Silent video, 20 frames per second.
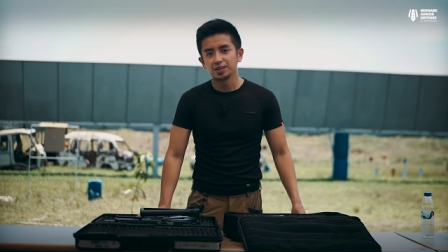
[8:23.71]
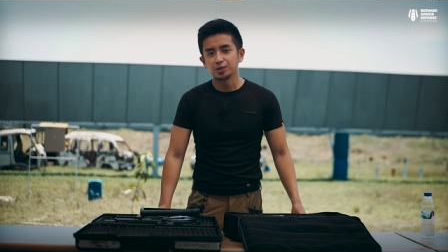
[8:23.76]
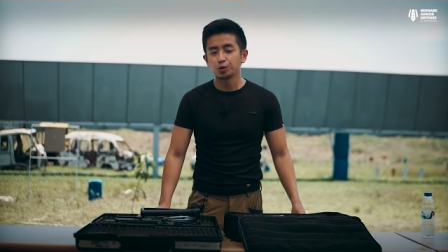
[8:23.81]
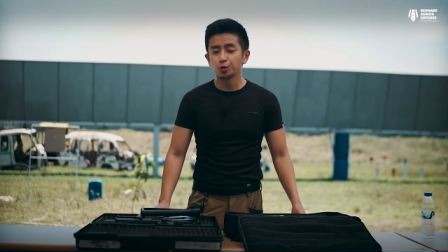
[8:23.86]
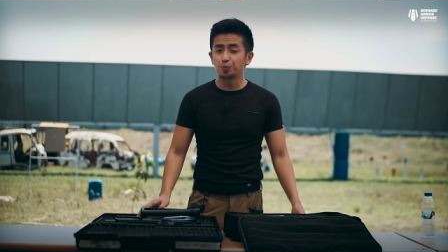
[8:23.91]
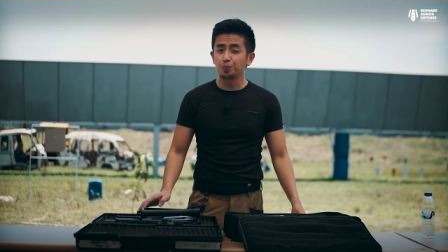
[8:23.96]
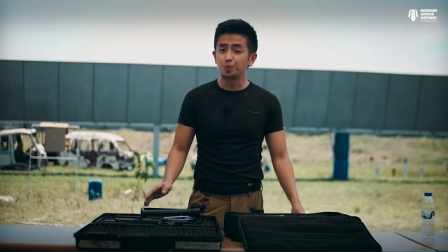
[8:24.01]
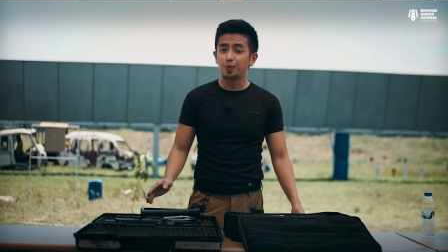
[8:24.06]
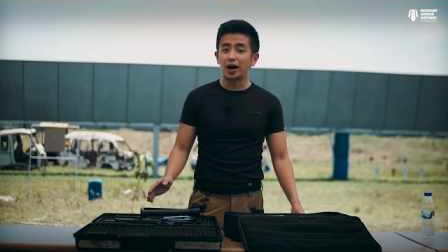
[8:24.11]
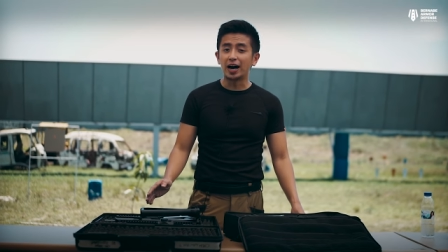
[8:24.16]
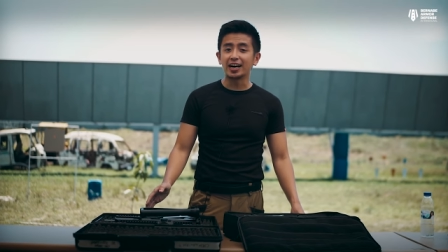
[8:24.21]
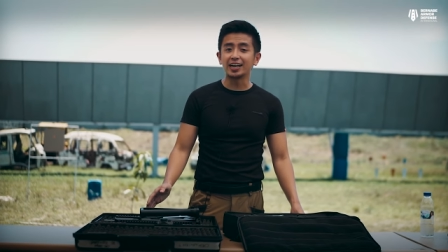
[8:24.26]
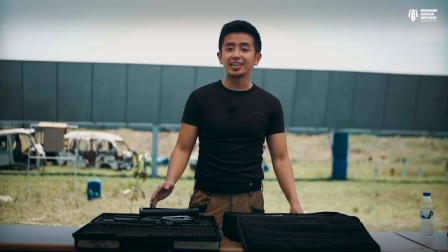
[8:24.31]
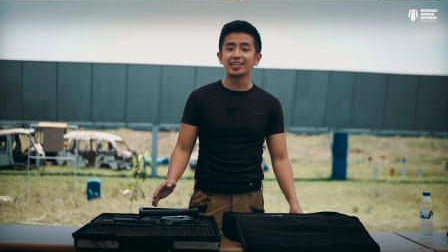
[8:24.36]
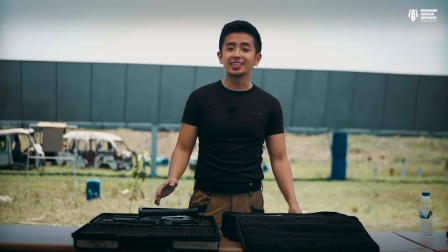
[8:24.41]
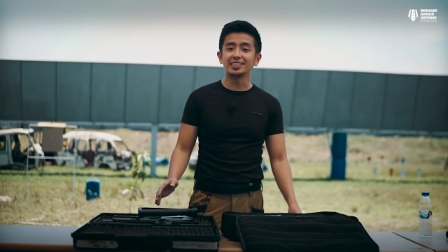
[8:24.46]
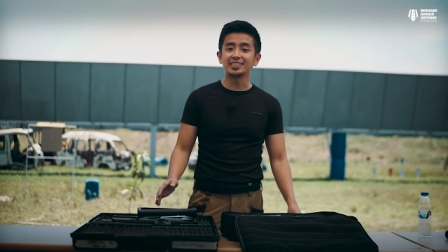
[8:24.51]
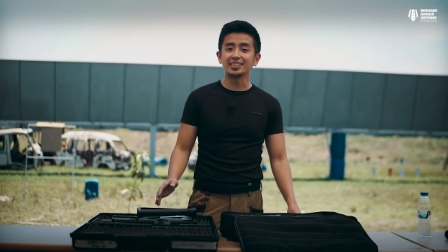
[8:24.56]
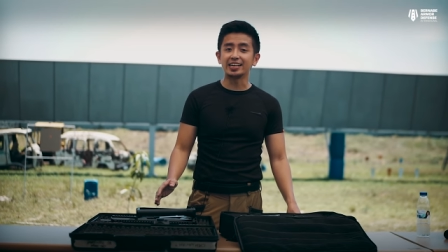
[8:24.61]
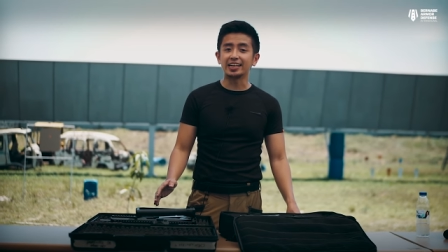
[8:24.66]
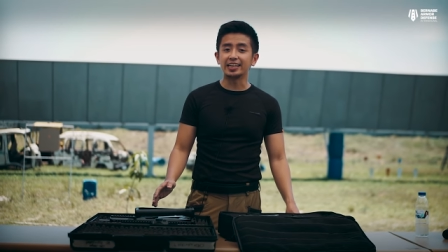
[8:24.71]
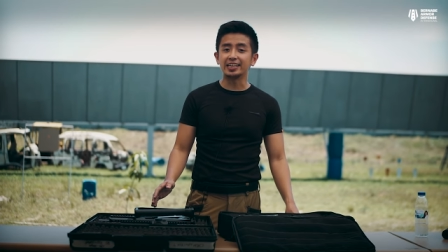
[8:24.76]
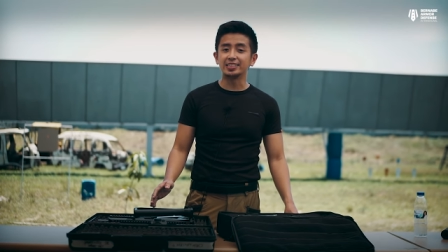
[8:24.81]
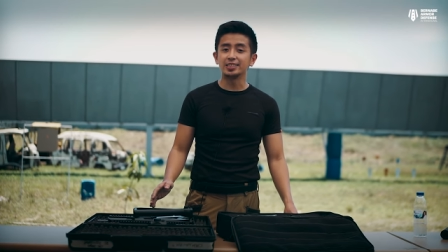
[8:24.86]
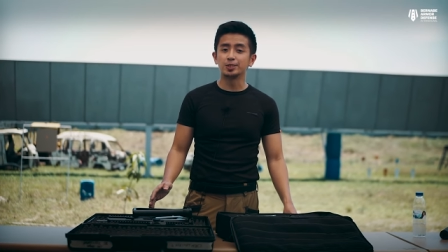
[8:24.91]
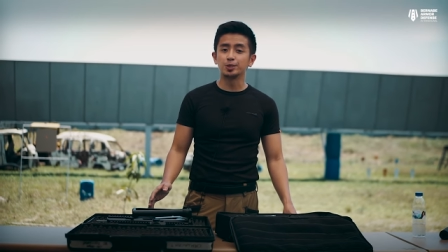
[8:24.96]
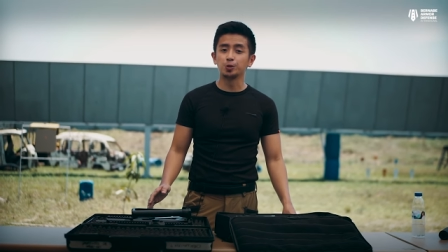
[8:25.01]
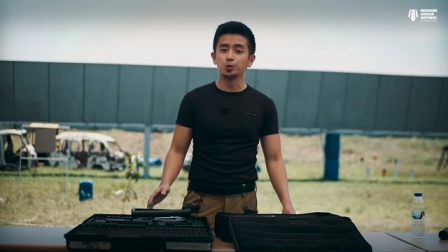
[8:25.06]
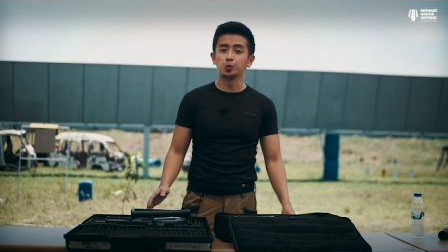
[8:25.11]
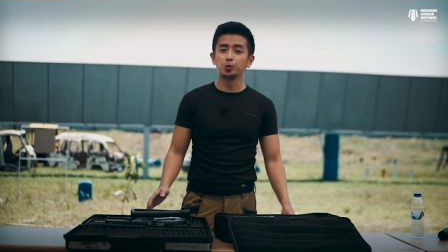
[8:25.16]
you're buying
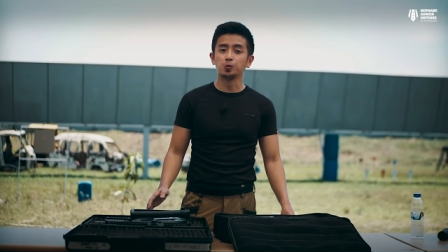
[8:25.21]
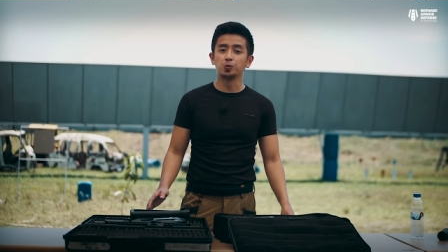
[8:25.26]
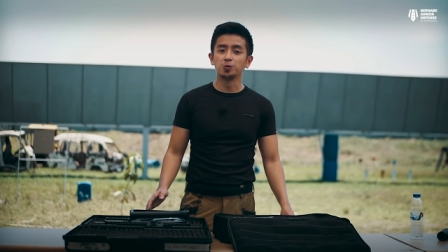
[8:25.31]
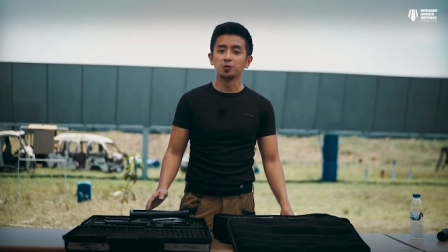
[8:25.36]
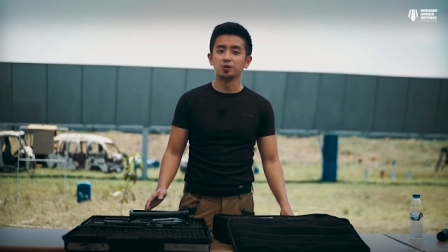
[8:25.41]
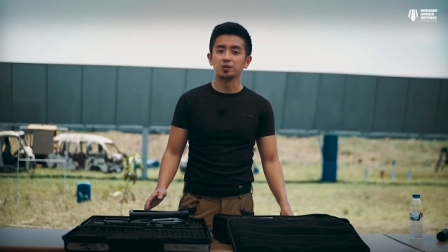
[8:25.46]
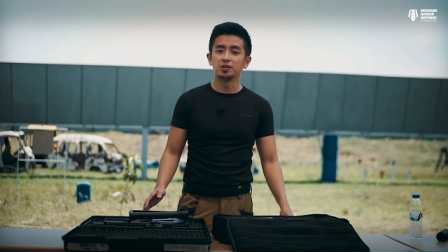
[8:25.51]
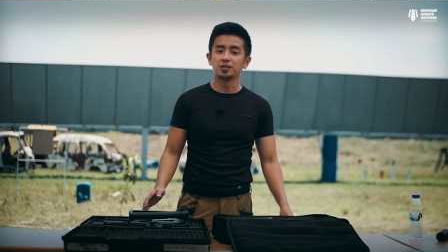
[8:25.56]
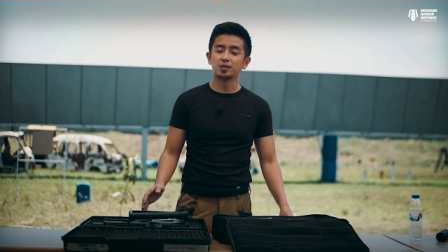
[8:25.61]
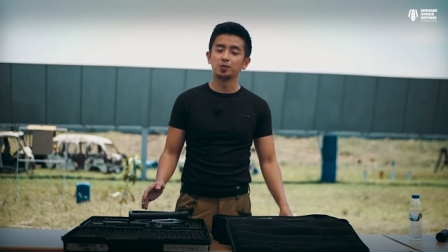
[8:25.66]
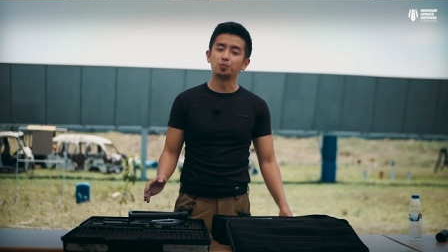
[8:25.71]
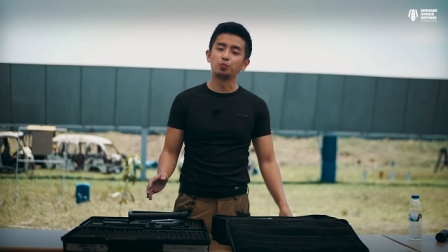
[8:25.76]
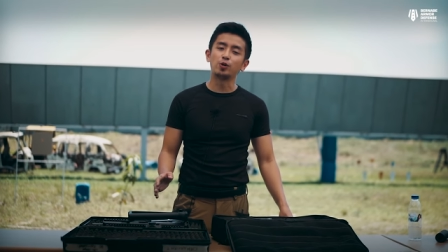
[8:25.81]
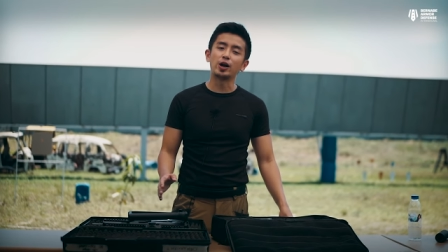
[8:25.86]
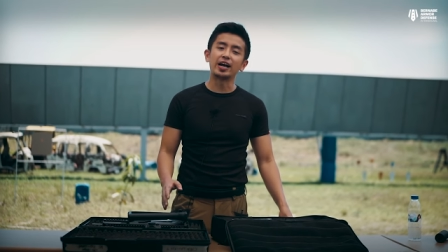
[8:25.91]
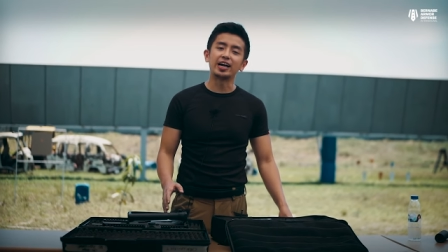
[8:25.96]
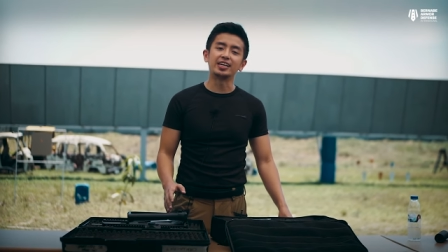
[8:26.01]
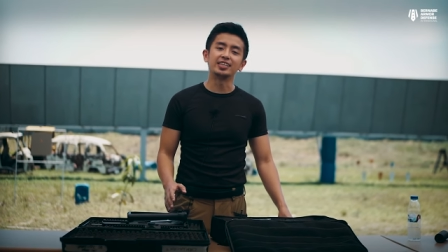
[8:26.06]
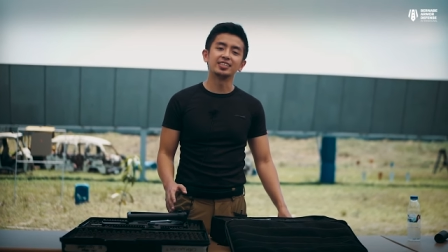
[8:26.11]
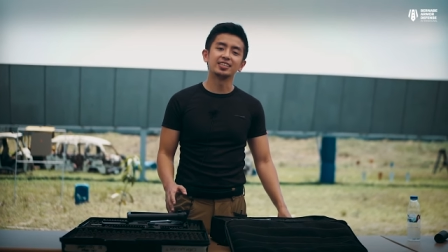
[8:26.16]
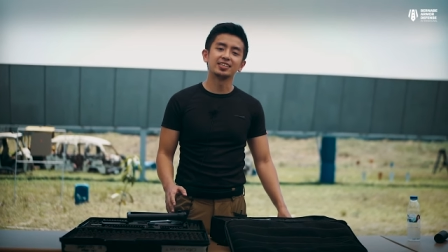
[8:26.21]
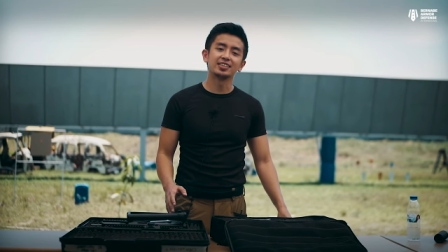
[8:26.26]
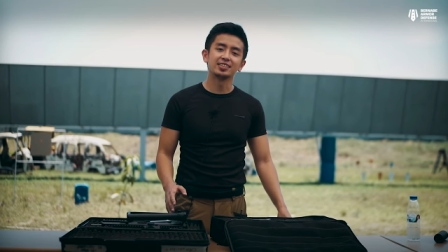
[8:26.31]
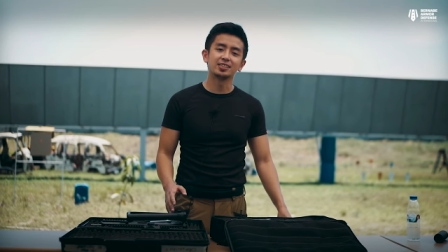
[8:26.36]
into the brand.